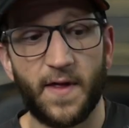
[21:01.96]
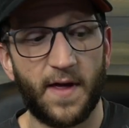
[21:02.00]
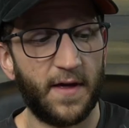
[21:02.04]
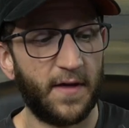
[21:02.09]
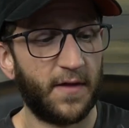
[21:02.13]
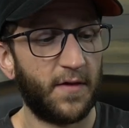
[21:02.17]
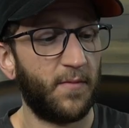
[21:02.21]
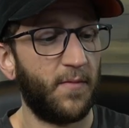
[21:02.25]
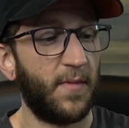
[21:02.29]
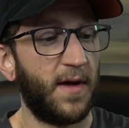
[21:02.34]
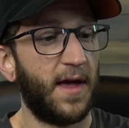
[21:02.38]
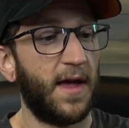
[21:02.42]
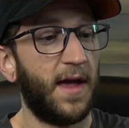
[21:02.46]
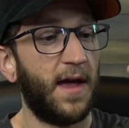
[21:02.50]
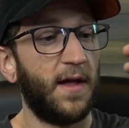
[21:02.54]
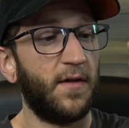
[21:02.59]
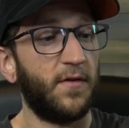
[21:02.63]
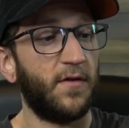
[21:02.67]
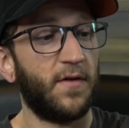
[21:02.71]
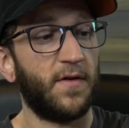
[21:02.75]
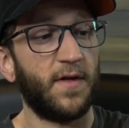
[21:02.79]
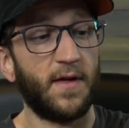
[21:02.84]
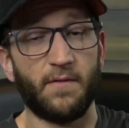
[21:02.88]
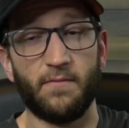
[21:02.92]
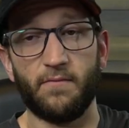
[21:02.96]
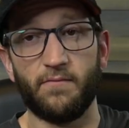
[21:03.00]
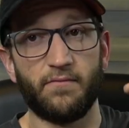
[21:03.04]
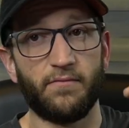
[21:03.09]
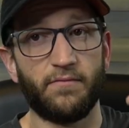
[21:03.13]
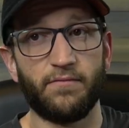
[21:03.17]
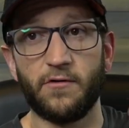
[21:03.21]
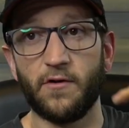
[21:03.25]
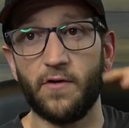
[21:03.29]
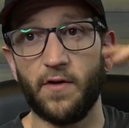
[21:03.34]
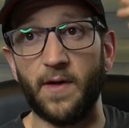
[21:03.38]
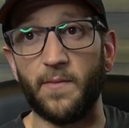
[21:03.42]
this. My hand just like
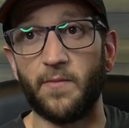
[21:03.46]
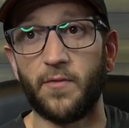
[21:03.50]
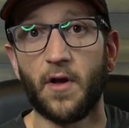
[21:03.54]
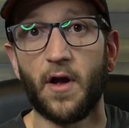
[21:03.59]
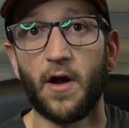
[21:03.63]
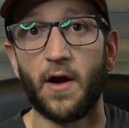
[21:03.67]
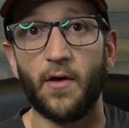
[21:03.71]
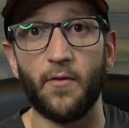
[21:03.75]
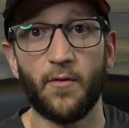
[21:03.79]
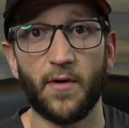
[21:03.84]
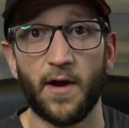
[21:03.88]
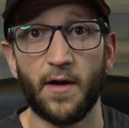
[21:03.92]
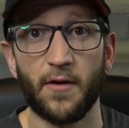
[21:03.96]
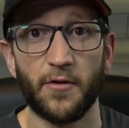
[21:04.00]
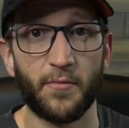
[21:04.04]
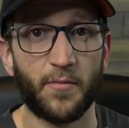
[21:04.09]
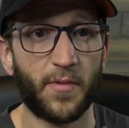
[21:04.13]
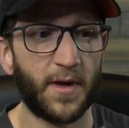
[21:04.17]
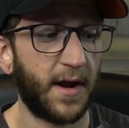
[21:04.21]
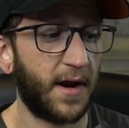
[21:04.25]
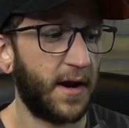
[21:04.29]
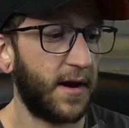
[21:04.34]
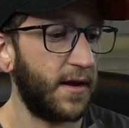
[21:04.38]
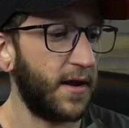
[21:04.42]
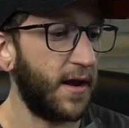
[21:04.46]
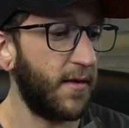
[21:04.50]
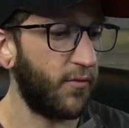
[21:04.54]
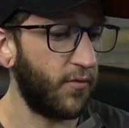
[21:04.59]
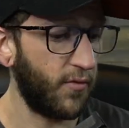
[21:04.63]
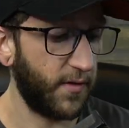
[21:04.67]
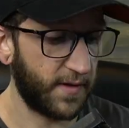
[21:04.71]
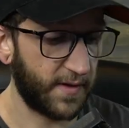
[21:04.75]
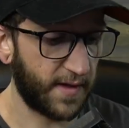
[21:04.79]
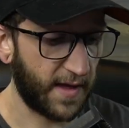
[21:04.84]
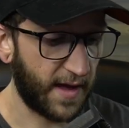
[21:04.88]
slipped on it when I was picking it up one